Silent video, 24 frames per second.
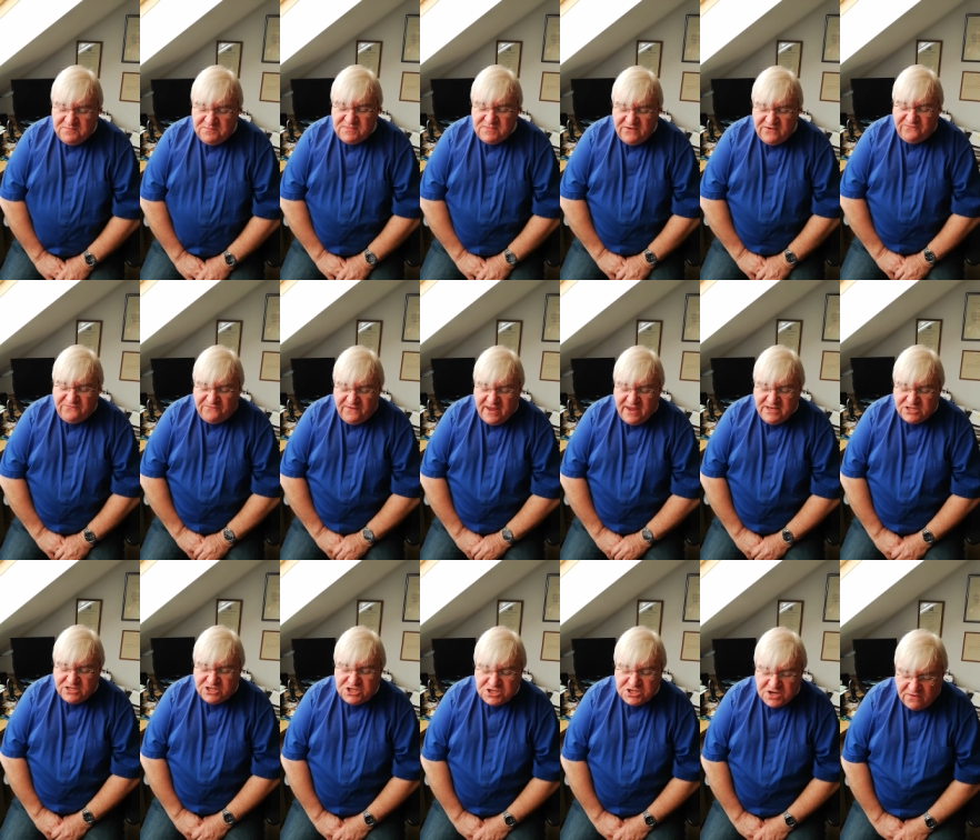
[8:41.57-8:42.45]
may
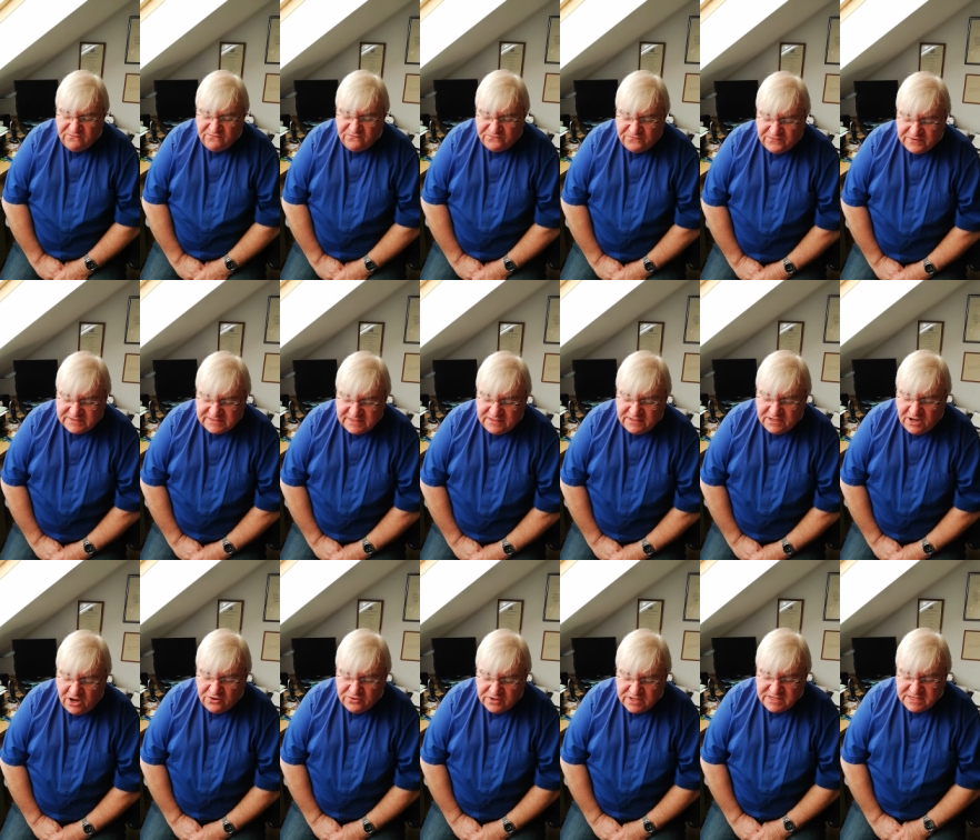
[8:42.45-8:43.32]
find comfort in
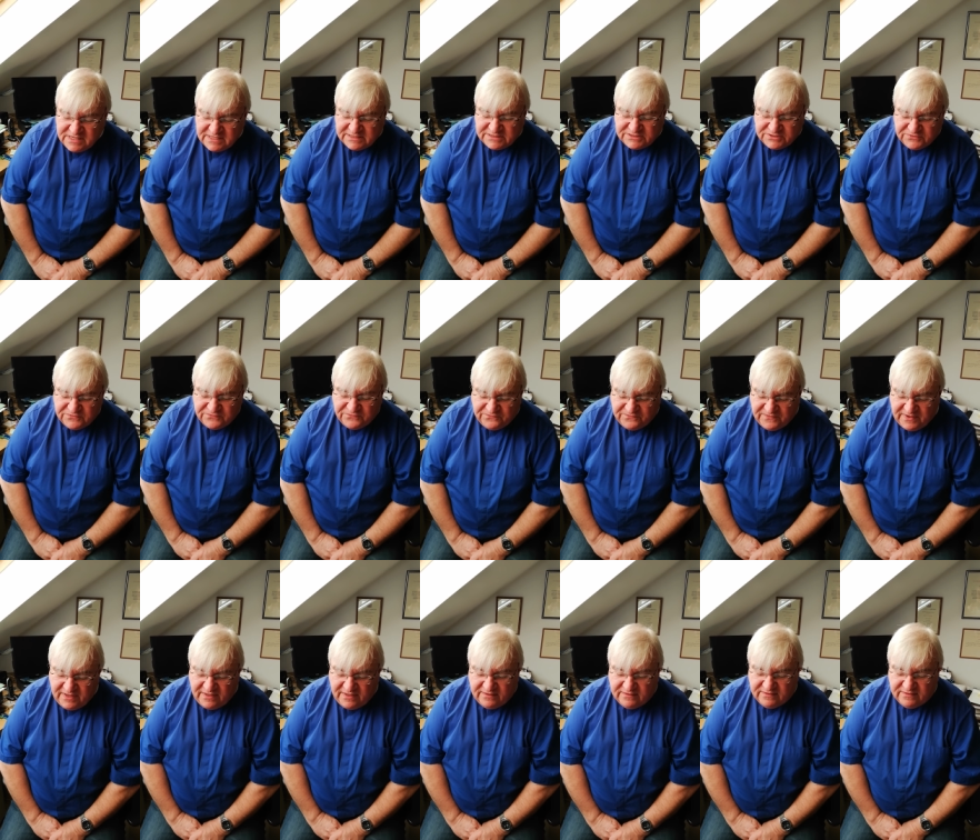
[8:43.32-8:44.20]
our Easter
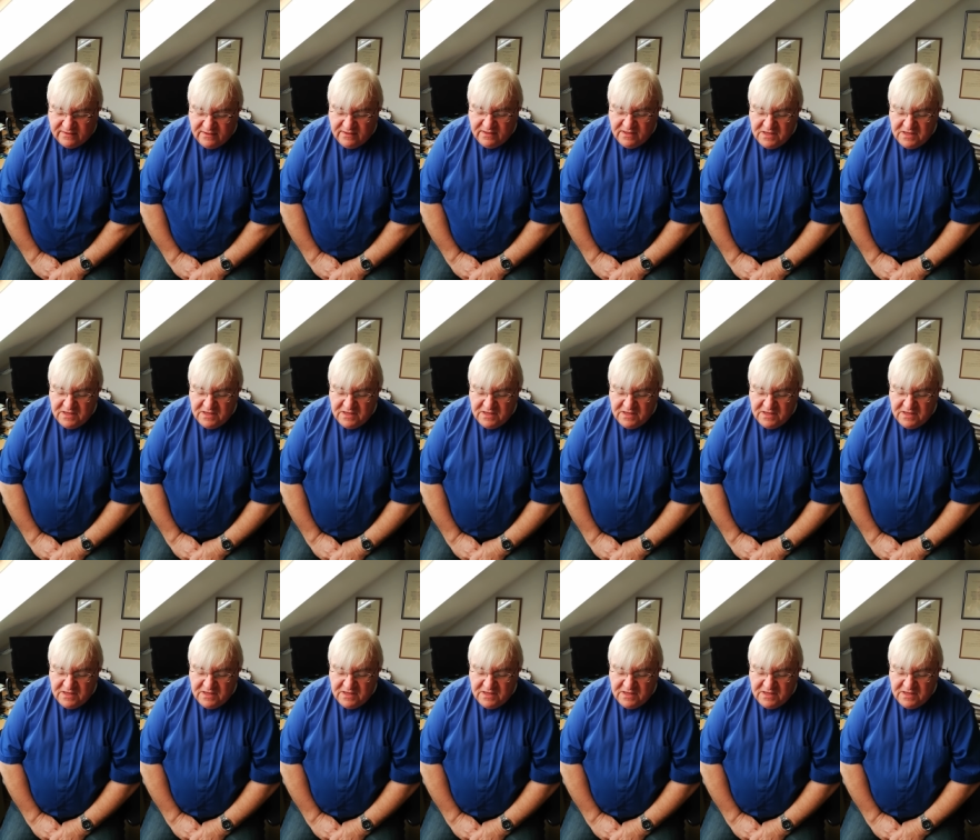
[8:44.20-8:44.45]
faith